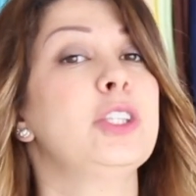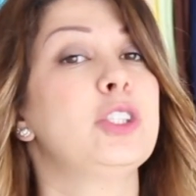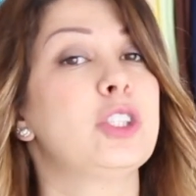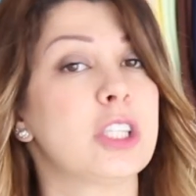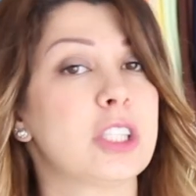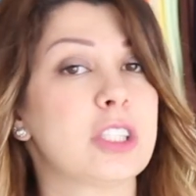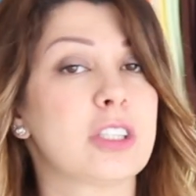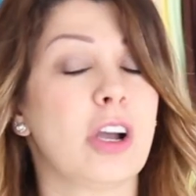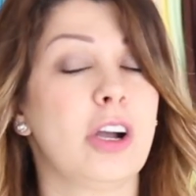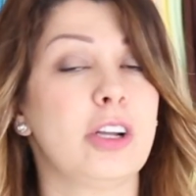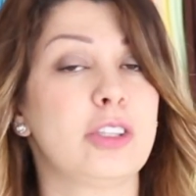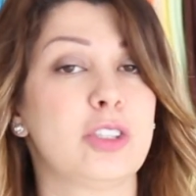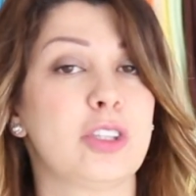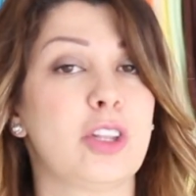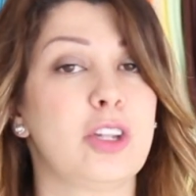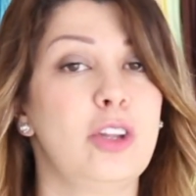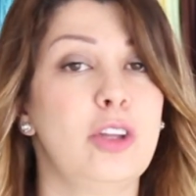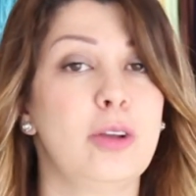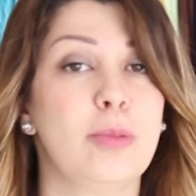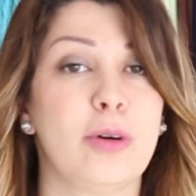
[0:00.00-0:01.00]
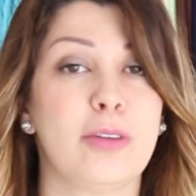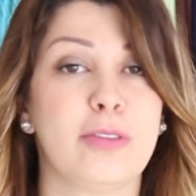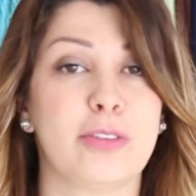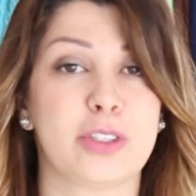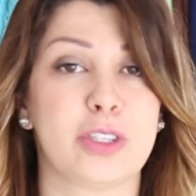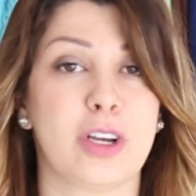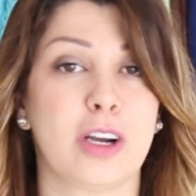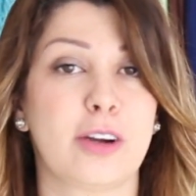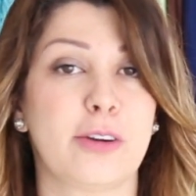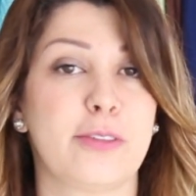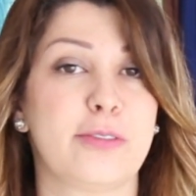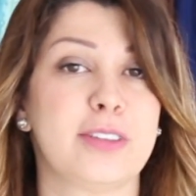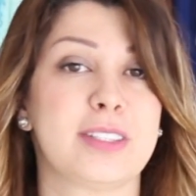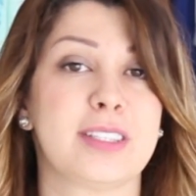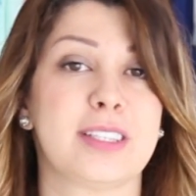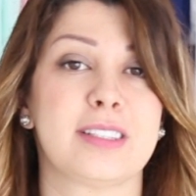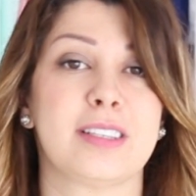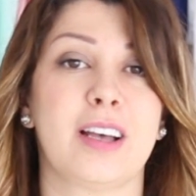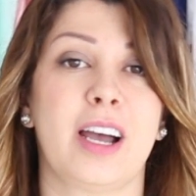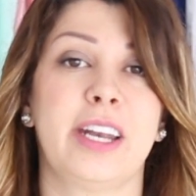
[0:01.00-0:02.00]
Just go to the
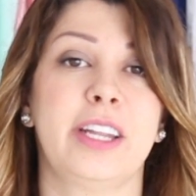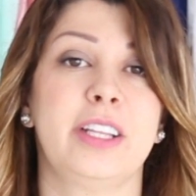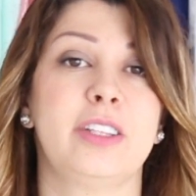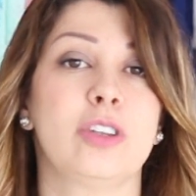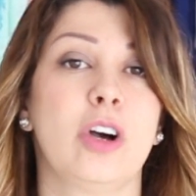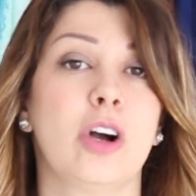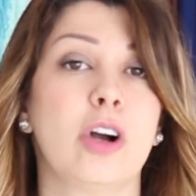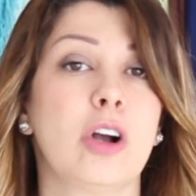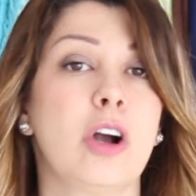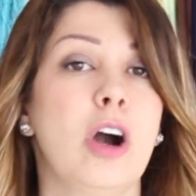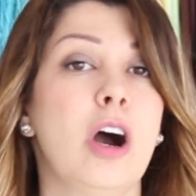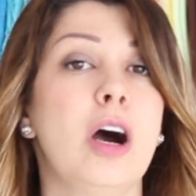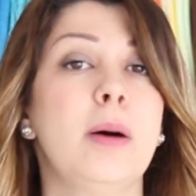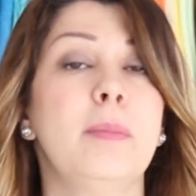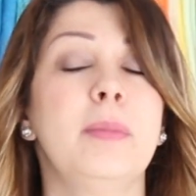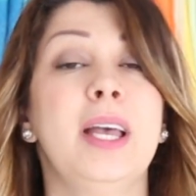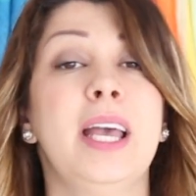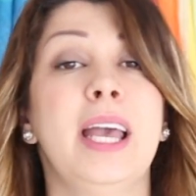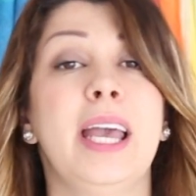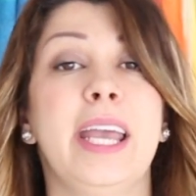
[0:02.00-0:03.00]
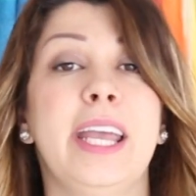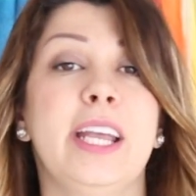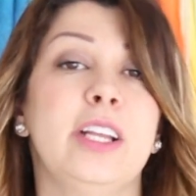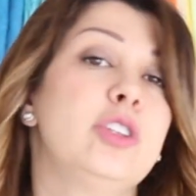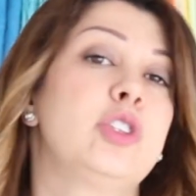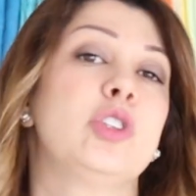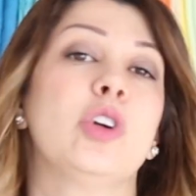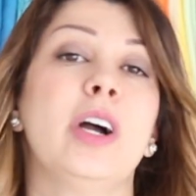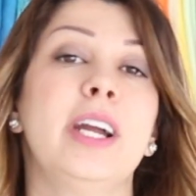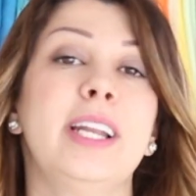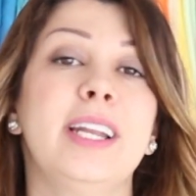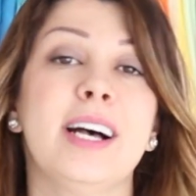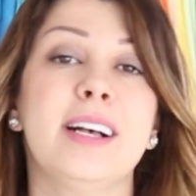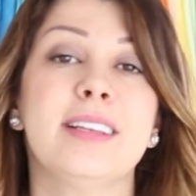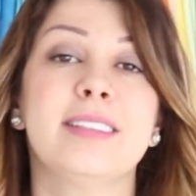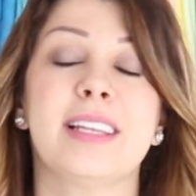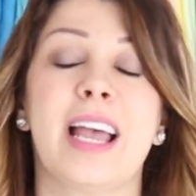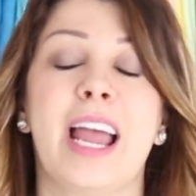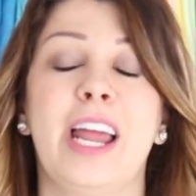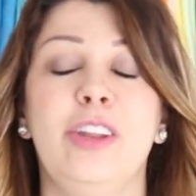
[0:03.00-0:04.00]
newbornphotographersociety.com, hit join
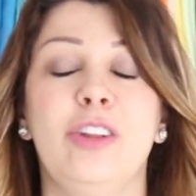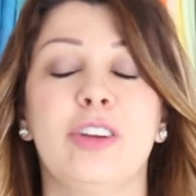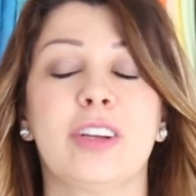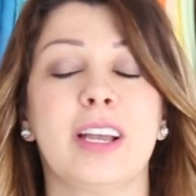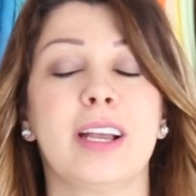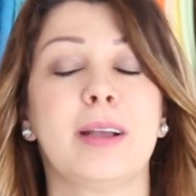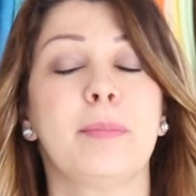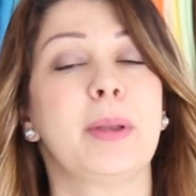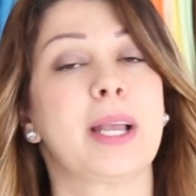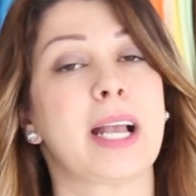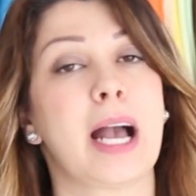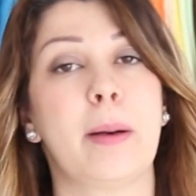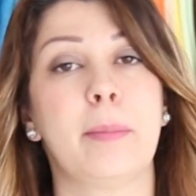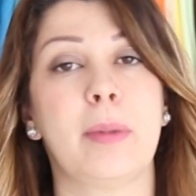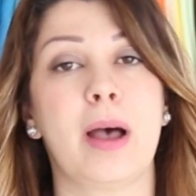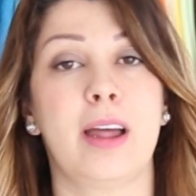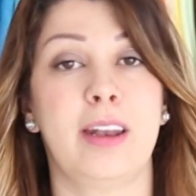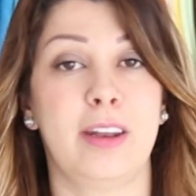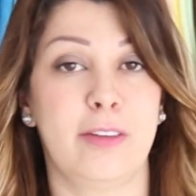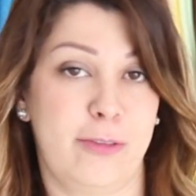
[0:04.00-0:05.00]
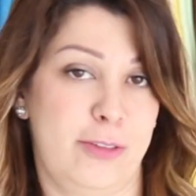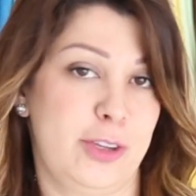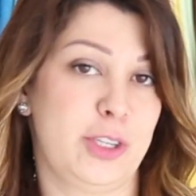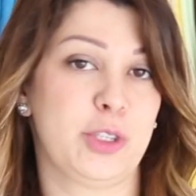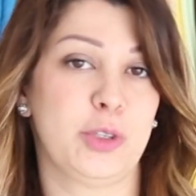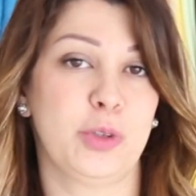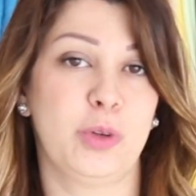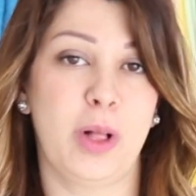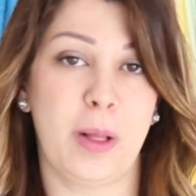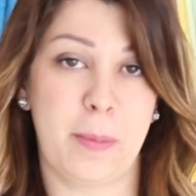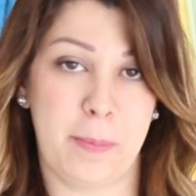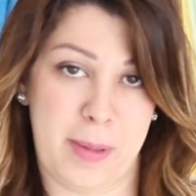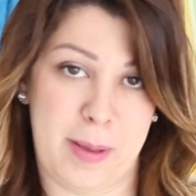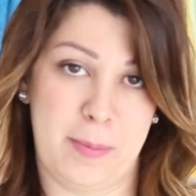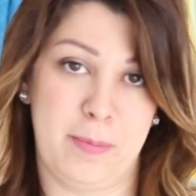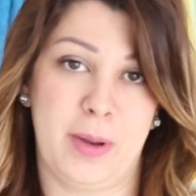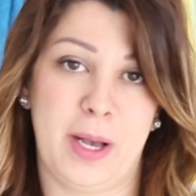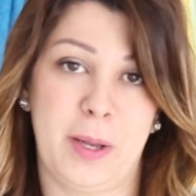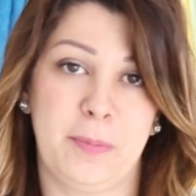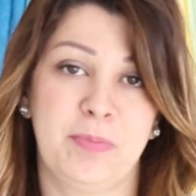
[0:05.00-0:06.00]
us, and you can become an official
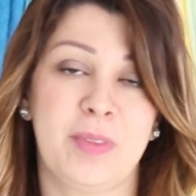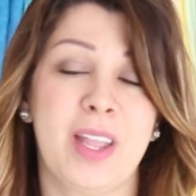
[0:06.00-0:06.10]
member.